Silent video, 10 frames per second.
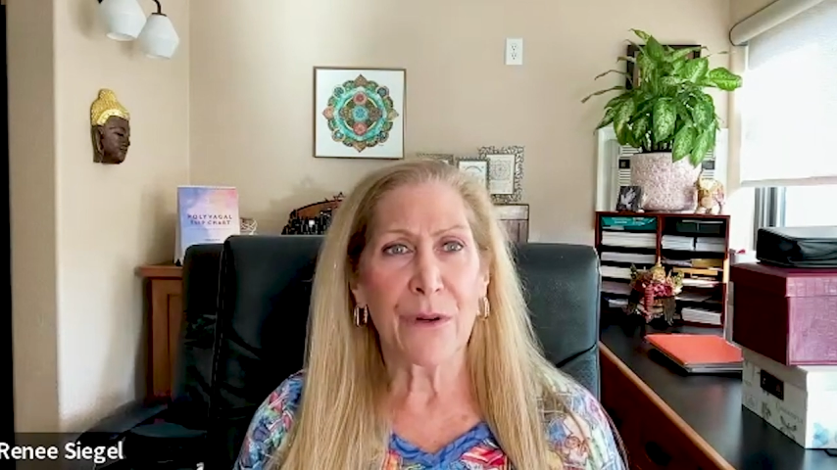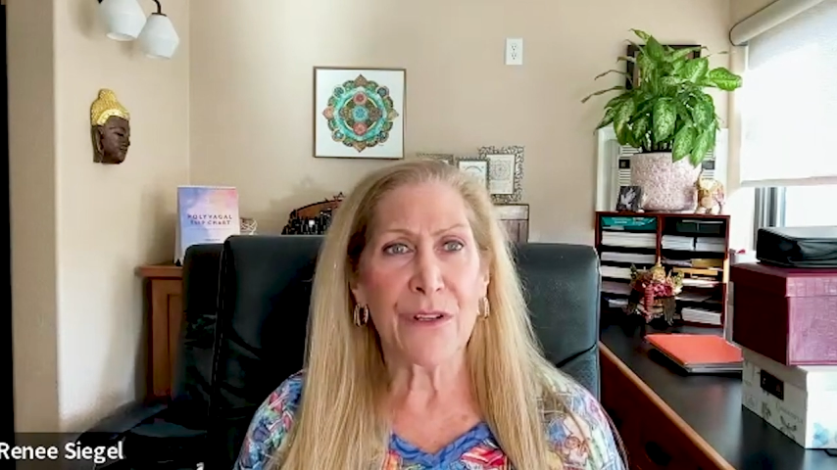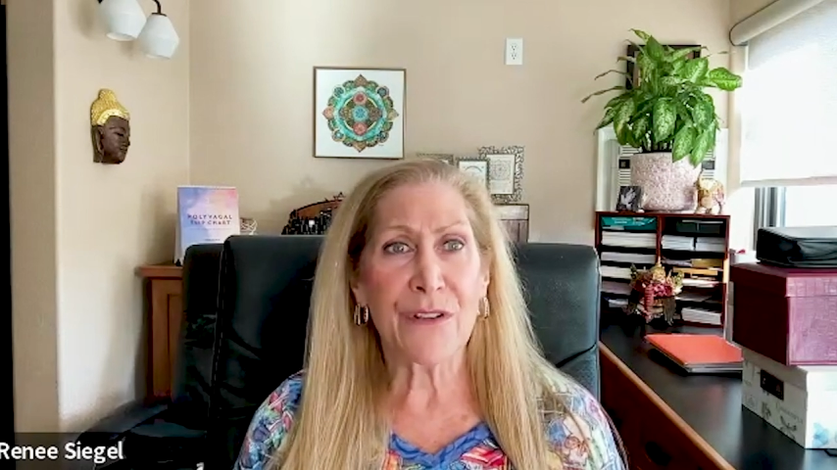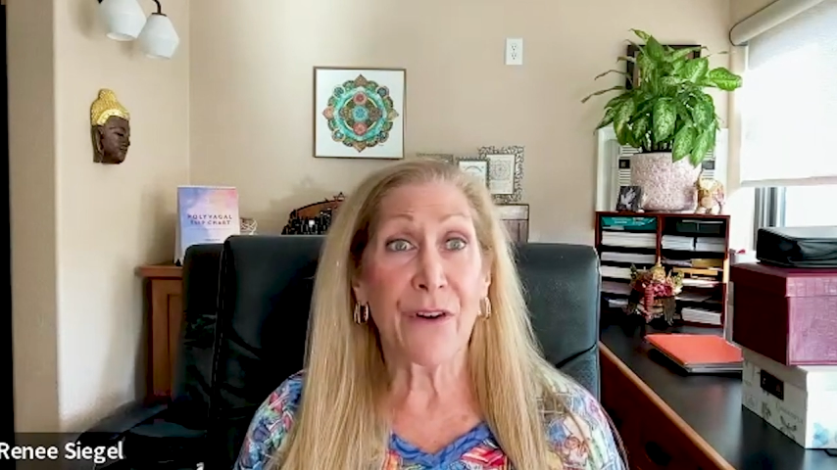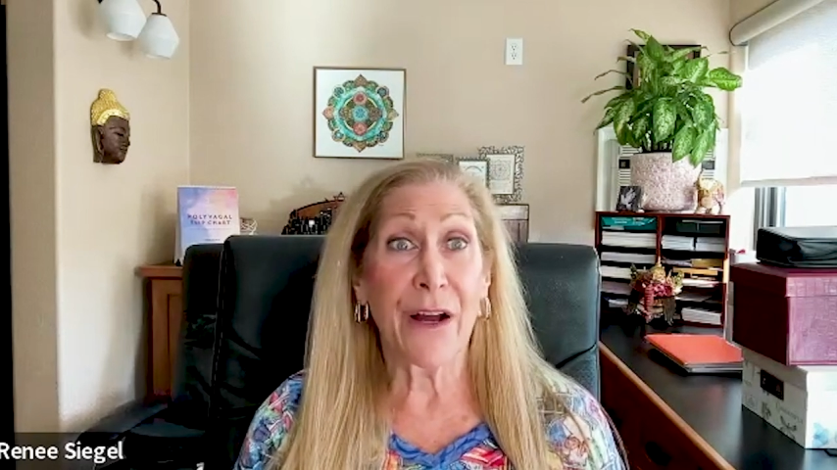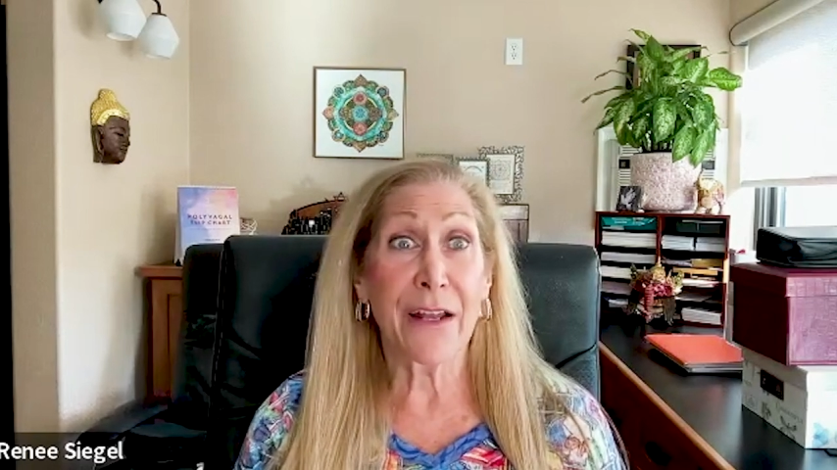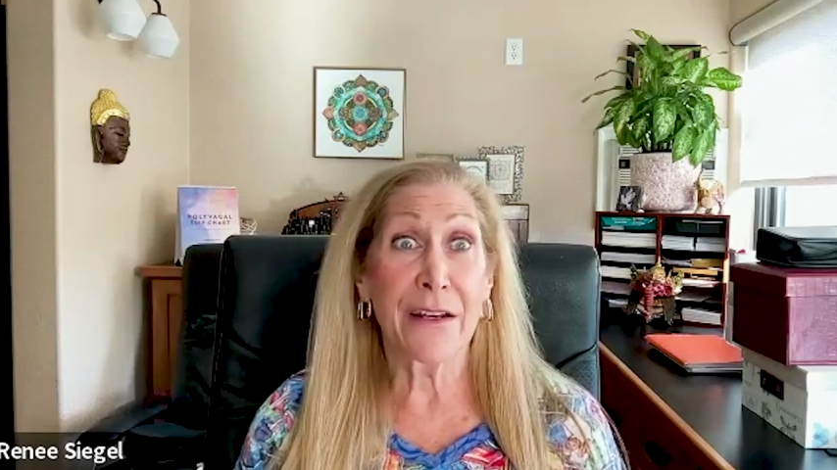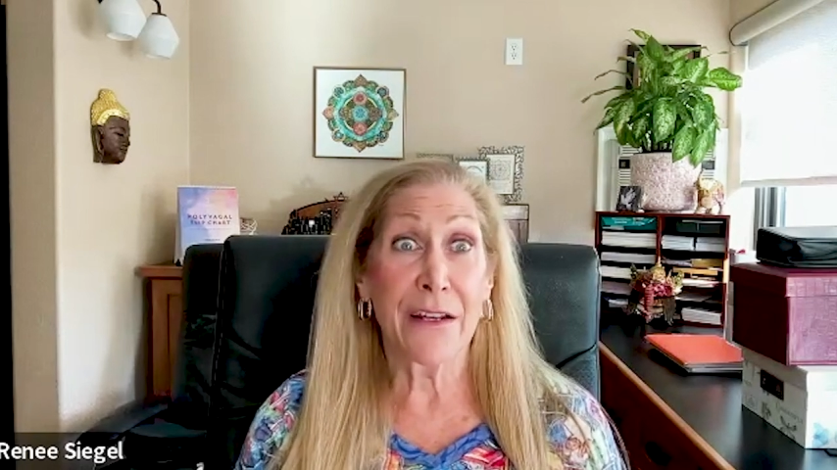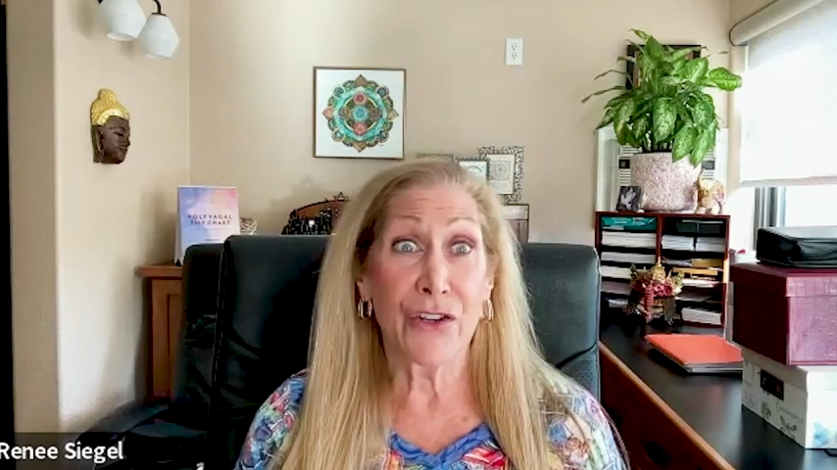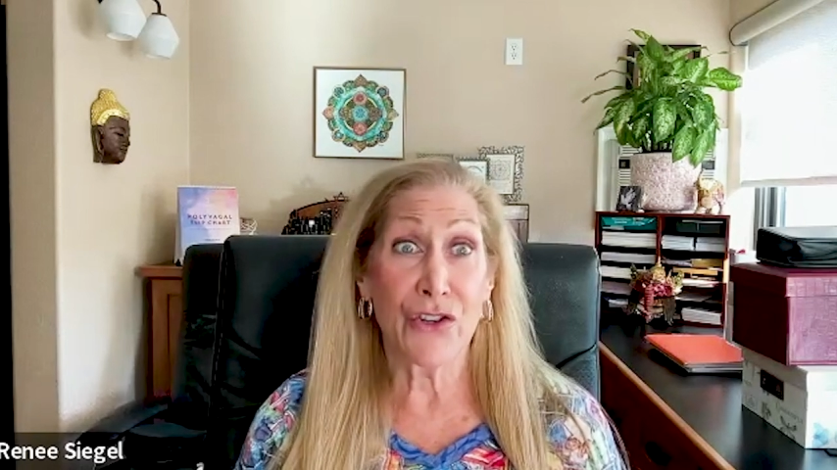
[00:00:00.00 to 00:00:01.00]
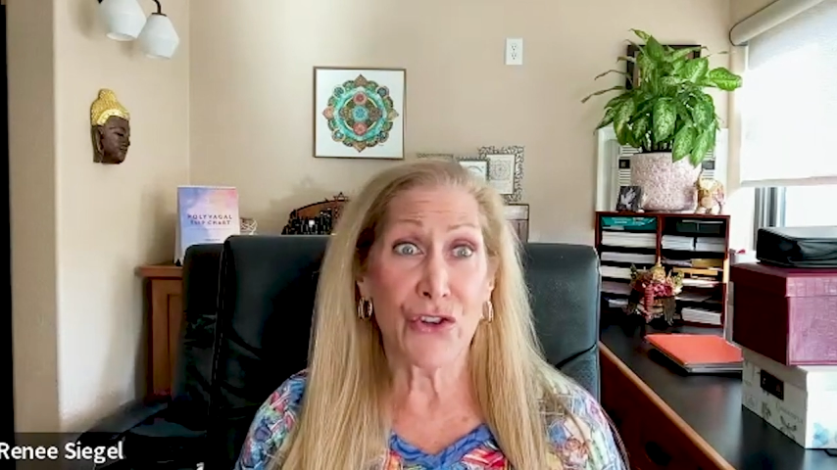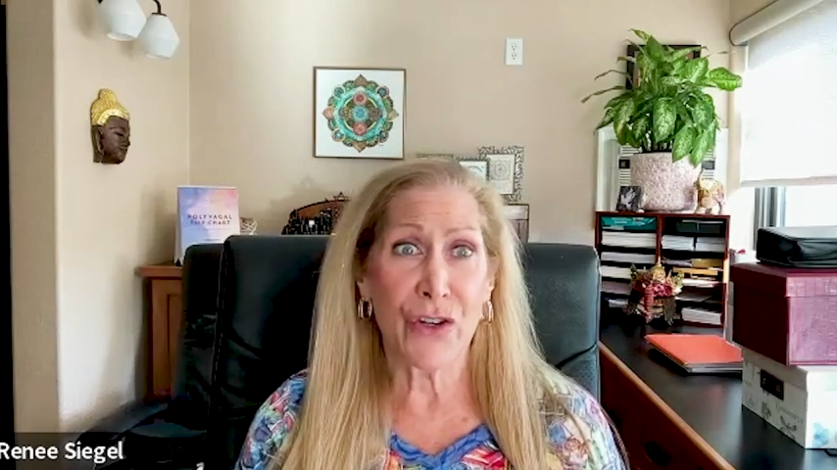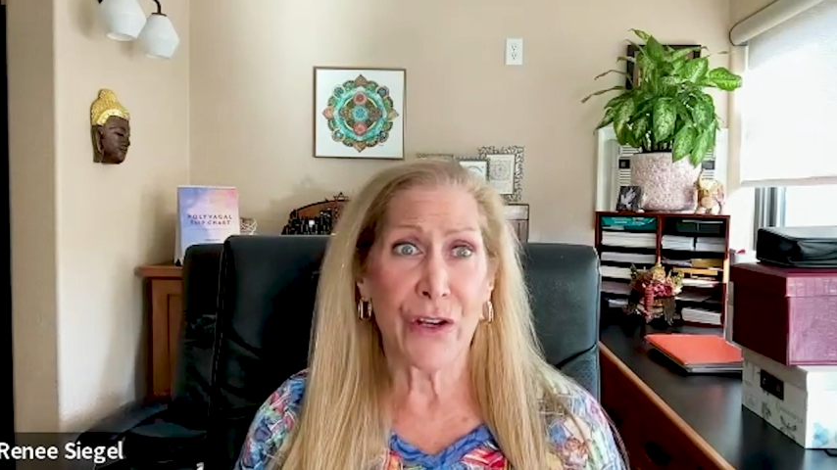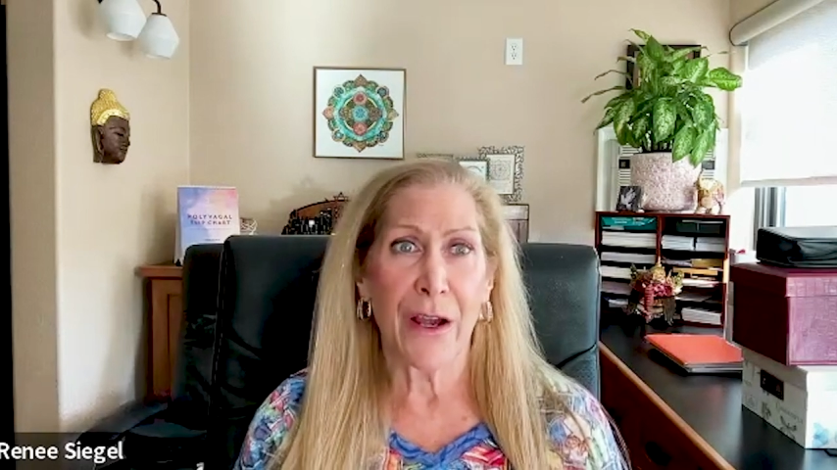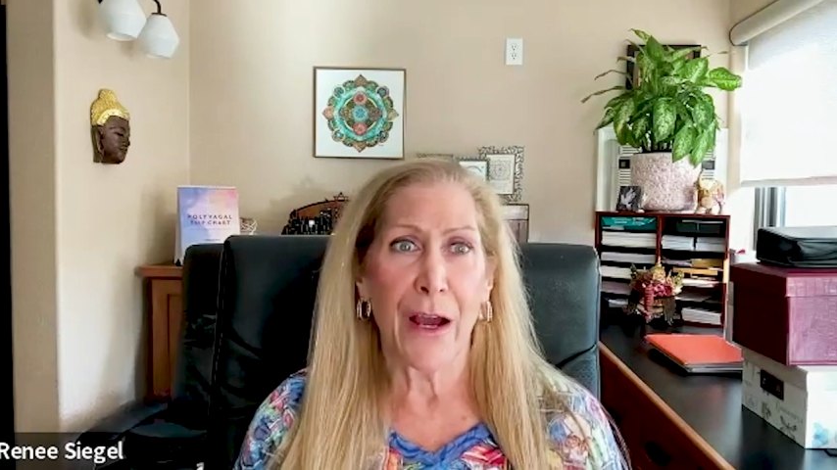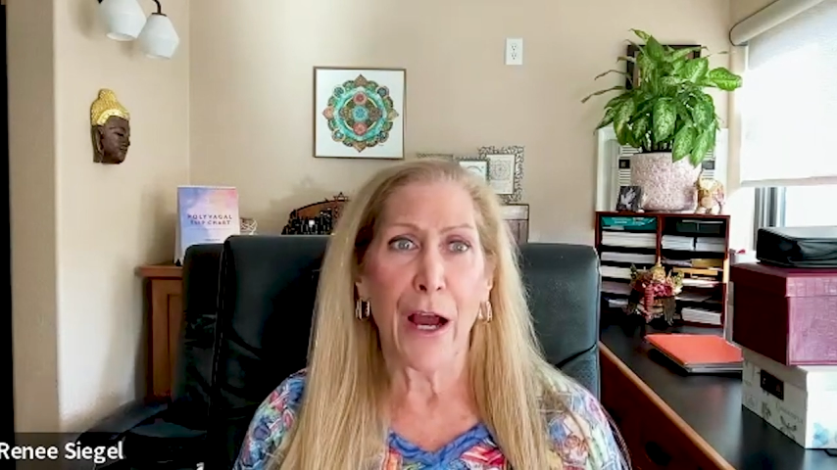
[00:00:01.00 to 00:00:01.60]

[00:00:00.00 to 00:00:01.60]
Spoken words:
was finding a niche.